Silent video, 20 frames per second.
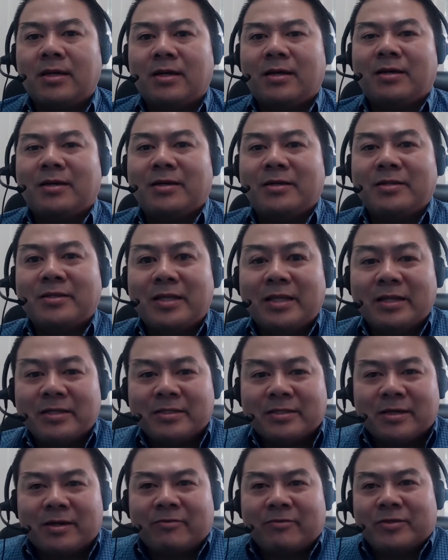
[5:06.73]
Uh, then
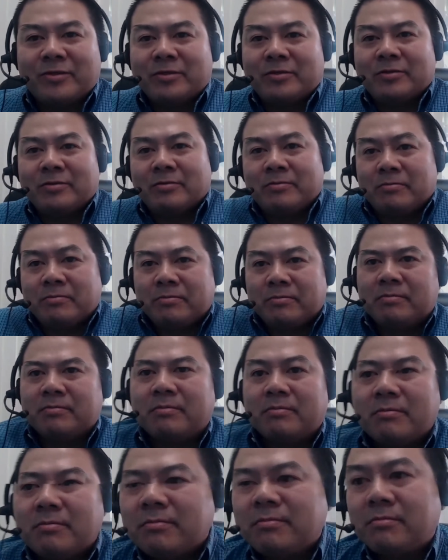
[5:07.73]
it's off to
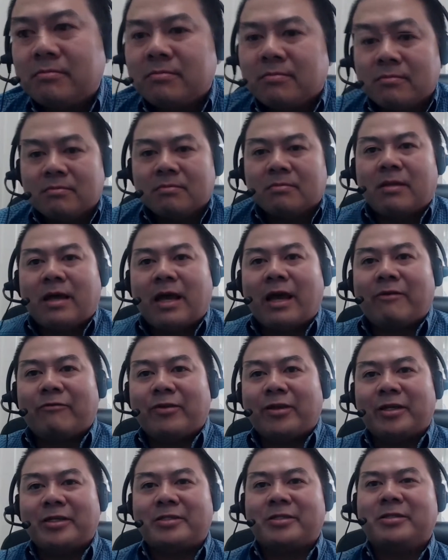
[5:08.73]

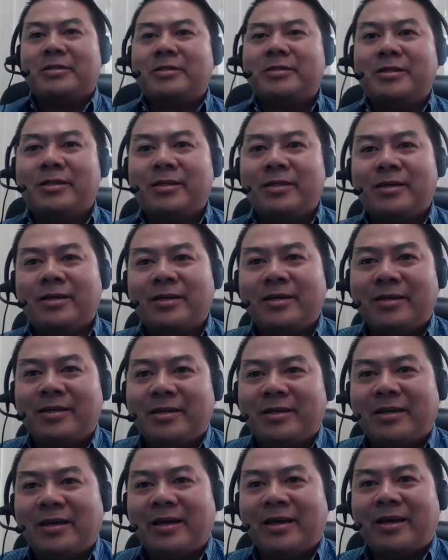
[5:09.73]
have lunches and uh,
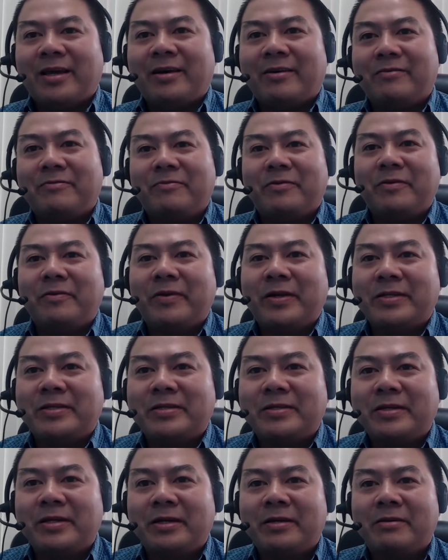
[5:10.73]
hang out for the rest
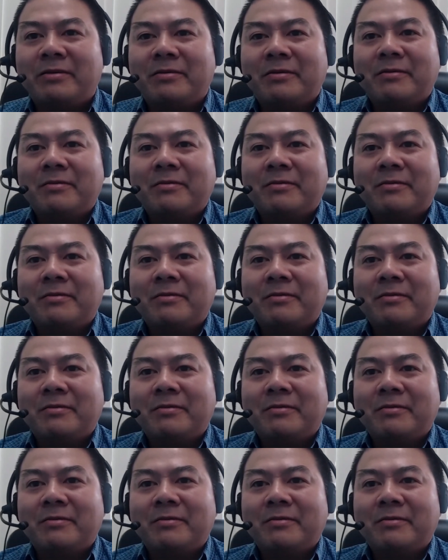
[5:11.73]
of the day.